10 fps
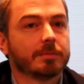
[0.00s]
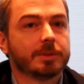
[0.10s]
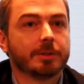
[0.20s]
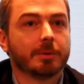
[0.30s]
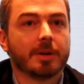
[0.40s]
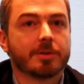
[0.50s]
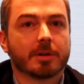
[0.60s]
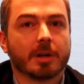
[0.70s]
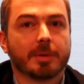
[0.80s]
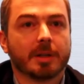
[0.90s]

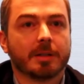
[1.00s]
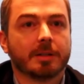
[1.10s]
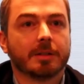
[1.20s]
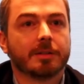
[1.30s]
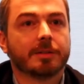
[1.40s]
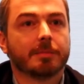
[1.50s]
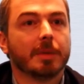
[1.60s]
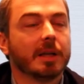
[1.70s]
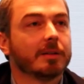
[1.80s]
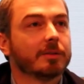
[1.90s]
situation. I mean, I didn't
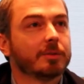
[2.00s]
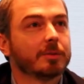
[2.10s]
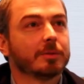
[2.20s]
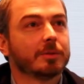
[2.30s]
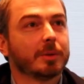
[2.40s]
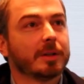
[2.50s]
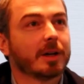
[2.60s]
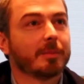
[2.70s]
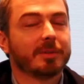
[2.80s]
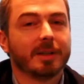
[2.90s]
mean to end
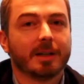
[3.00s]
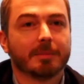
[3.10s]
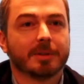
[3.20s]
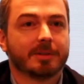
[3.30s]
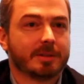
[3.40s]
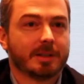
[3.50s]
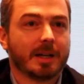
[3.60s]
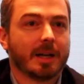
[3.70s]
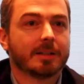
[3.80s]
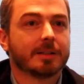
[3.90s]
up there, but
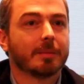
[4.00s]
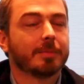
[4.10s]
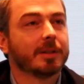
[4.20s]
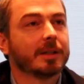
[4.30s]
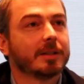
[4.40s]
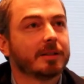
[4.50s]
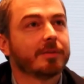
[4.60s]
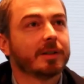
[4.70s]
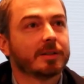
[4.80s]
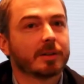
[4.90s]
I ended up in a
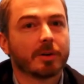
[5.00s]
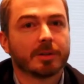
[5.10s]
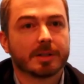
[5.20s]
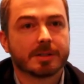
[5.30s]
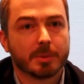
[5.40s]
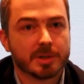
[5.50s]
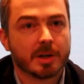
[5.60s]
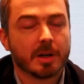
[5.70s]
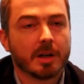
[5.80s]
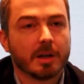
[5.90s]
different context, which
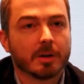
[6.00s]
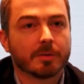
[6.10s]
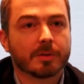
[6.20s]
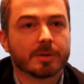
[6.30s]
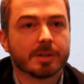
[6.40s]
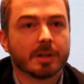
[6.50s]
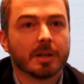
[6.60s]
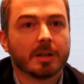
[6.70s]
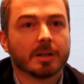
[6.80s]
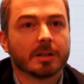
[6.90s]
of course
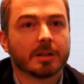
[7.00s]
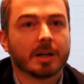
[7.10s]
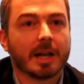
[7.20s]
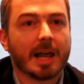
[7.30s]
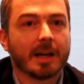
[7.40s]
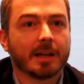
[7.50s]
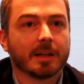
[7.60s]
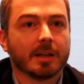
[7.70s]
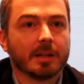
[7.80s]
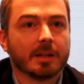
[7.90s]
I like.
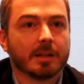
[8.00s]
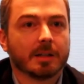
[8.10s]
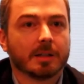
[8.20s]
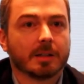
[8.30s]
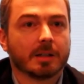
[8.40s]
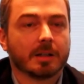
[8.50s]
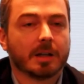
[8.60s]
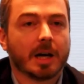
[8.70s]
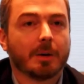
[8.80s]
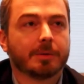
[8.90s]

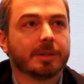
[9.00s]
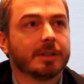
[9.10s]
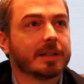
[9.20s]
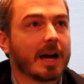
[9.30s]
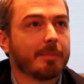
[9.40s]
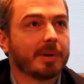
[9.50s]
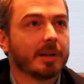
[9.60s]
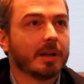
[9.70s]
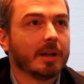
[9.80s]
How did it happen?